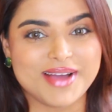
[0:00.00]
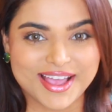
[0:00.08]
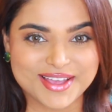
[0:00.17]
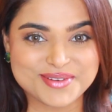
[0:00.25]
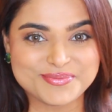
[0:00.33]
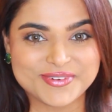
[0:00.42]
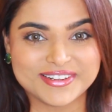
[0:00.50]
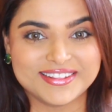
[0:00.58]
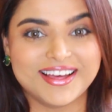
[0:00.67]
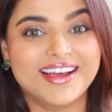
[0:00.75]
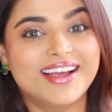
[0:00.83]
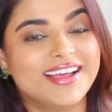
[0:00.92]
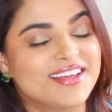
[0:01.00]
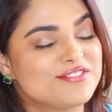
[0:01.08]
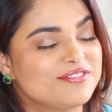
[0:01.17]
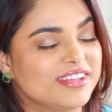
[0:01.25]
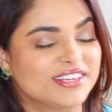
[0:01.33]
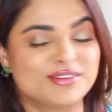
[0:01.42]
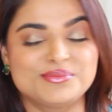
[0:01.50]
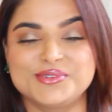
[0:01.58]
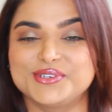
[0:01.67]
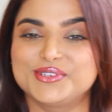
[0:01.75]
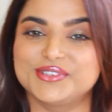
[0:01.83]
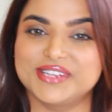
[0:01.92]
I am Pratha and welcome
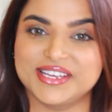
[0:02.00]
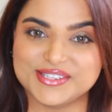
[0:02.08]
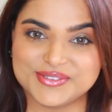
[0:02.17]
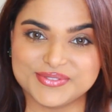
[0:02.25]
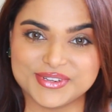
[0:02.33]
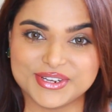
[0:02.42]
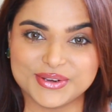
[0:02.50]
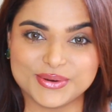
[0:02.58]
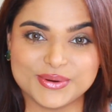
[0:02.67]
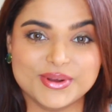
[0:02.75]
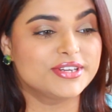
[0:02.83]
to today's video.